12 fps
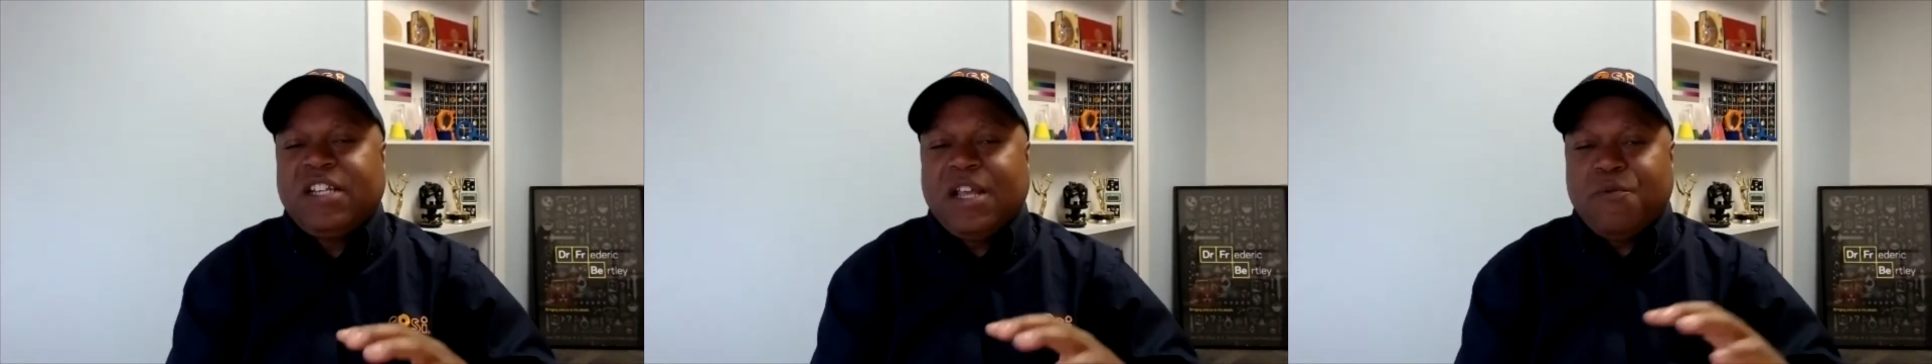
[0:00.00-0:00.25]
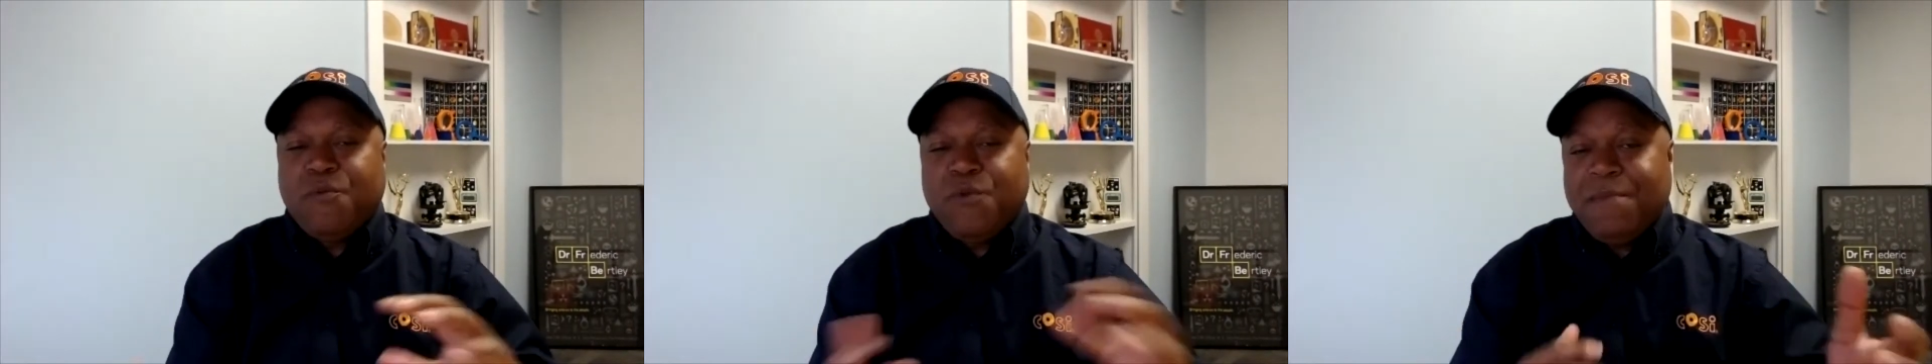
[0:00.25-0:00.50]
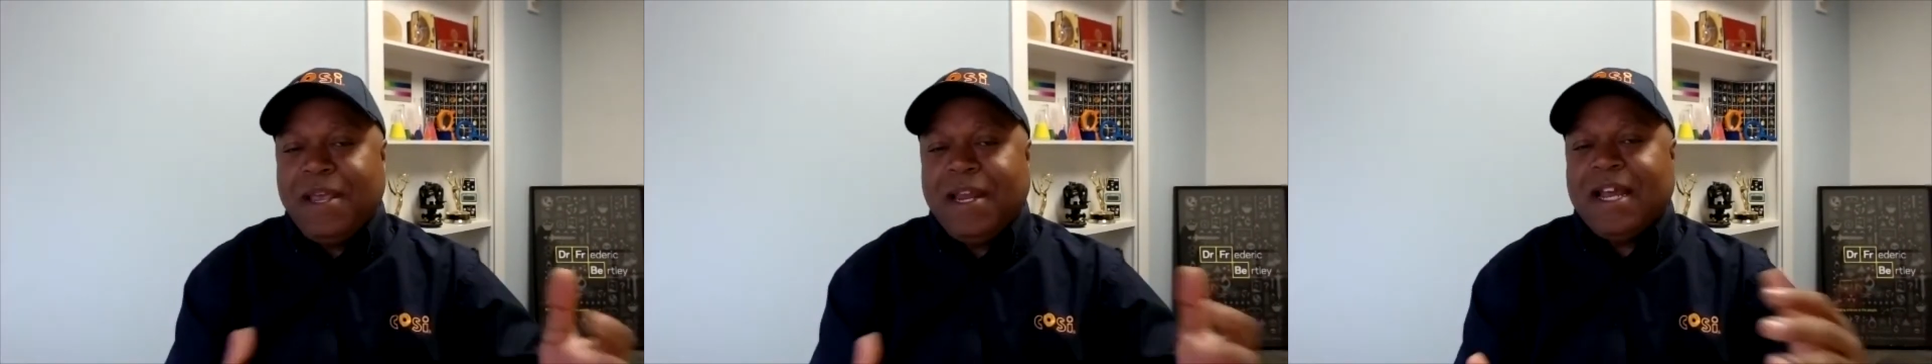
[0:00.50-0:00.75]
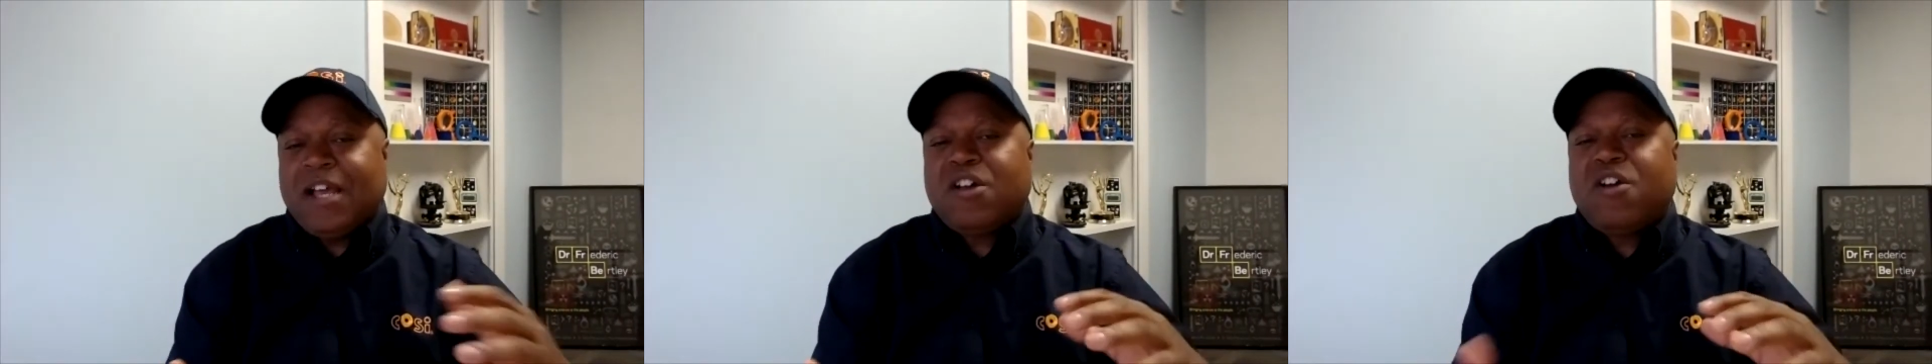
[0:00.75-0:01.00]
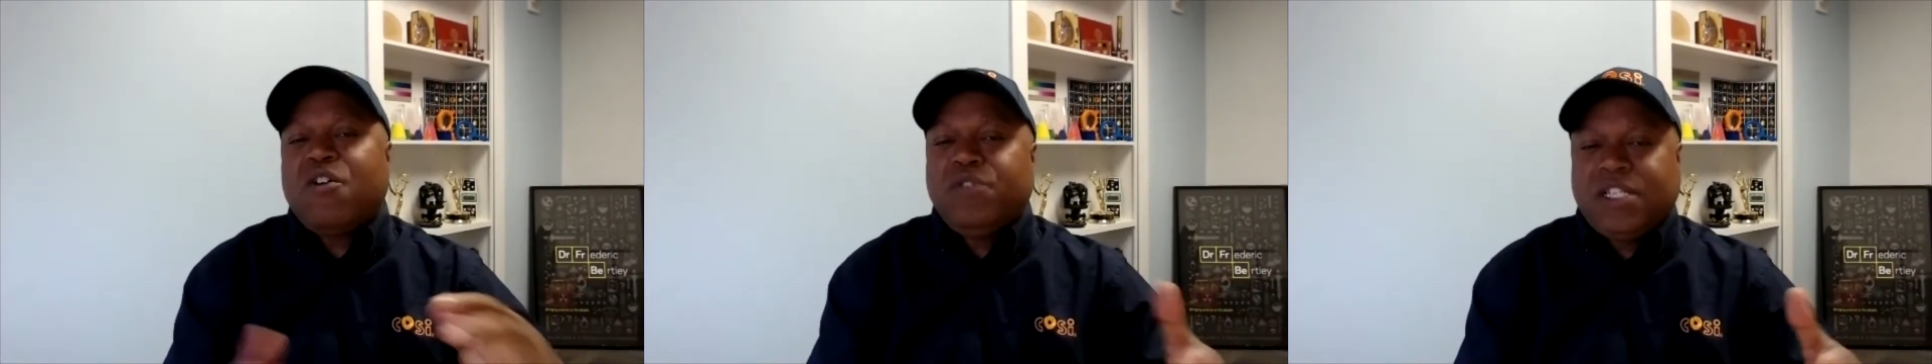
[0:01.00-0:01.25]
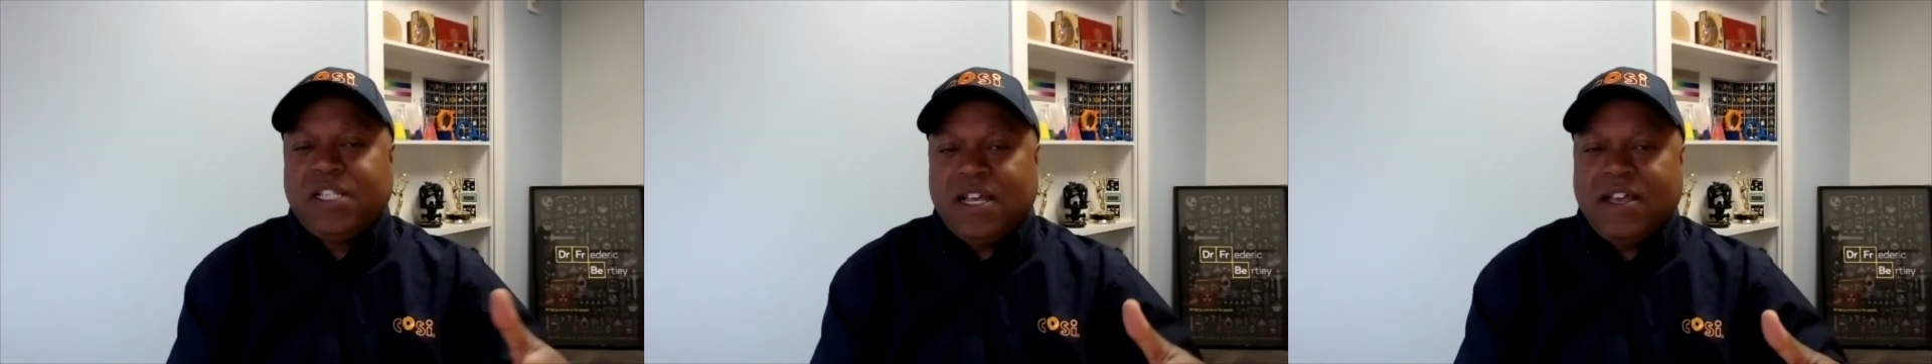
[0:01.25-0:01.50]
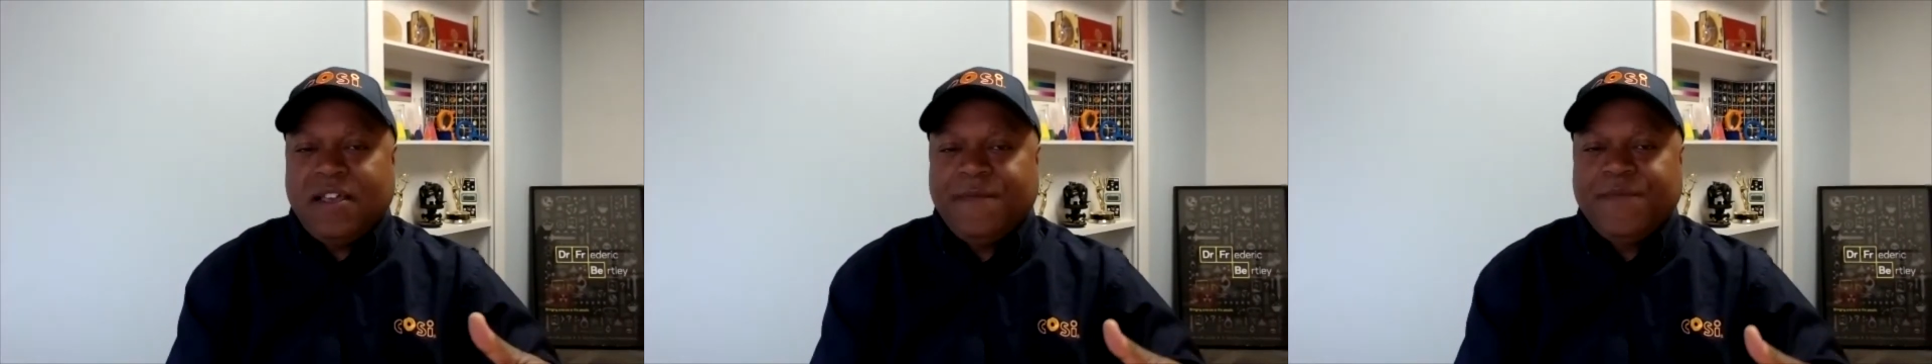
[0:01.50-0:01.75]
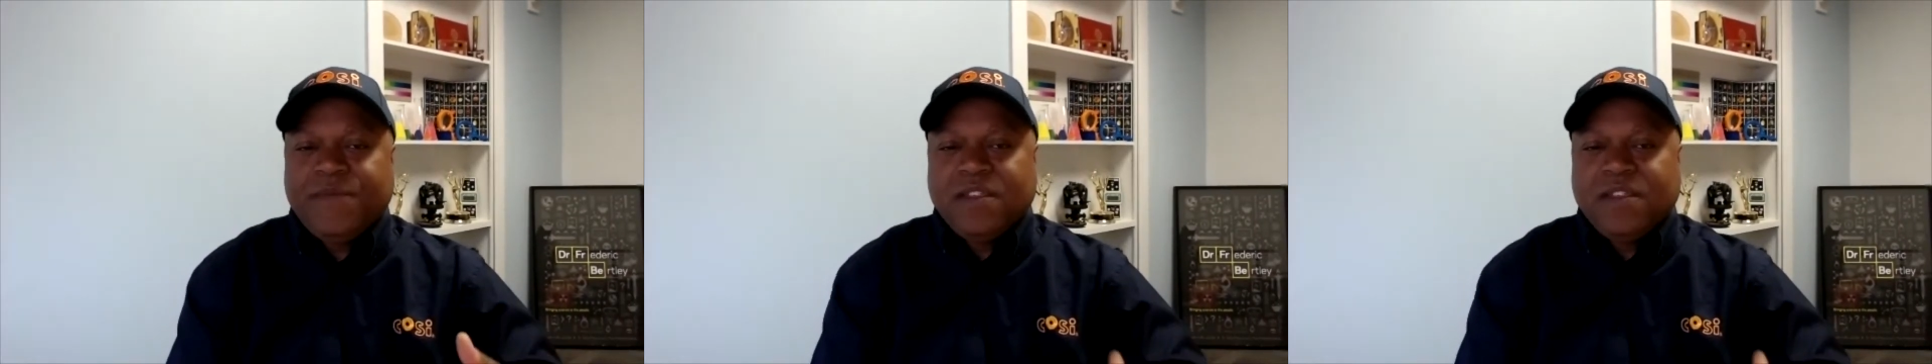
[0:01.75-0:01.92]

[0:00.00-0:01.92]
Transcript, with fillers: that we made at COSI